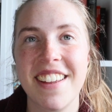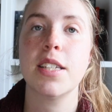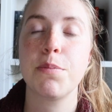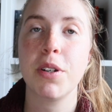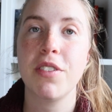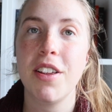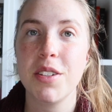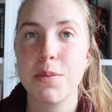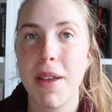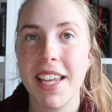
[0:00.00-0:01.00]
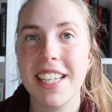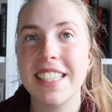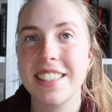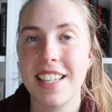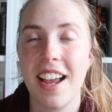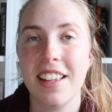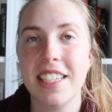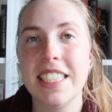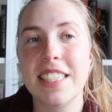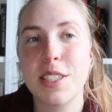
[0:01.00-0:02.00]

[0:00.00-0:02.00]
This book follows Maggie and Silas.